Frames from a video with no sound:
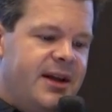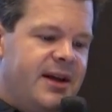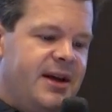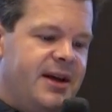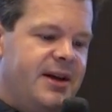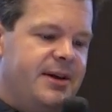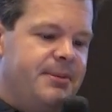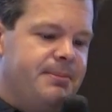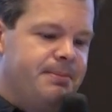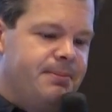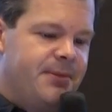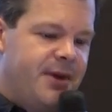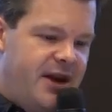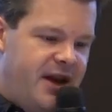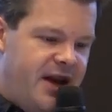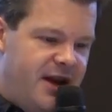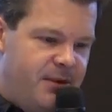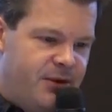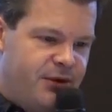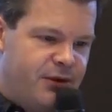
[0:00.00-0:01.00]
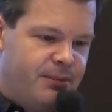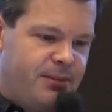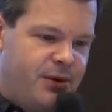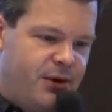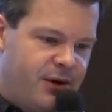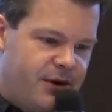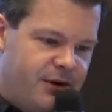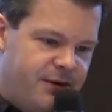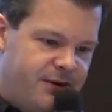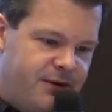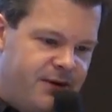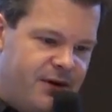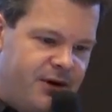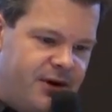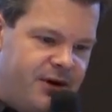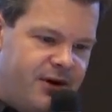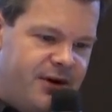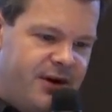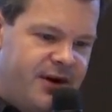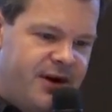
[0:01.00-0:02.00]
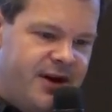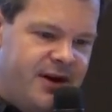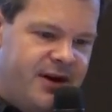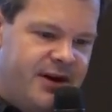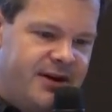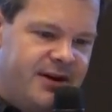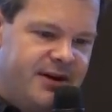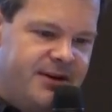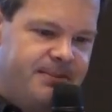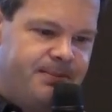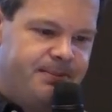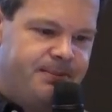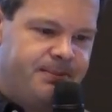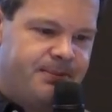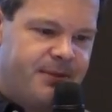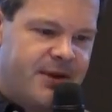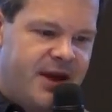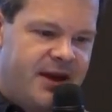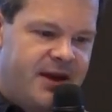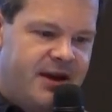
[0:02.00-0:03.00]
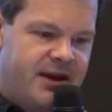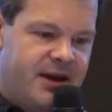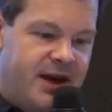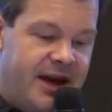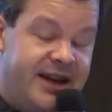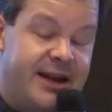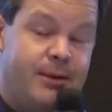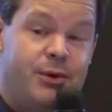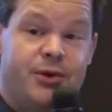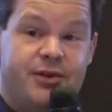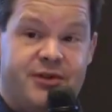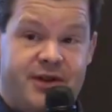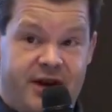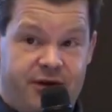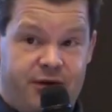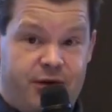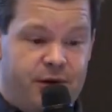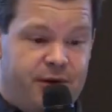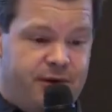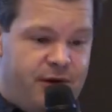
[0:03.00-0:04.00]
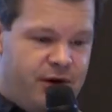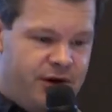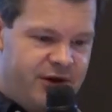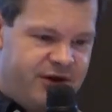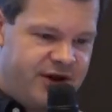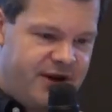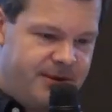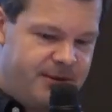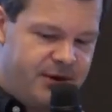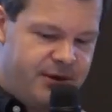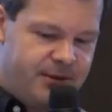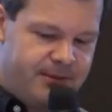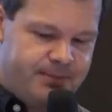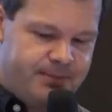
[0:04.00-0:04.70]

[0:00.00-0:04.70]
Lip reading: enable support for AWS Nitro, for example.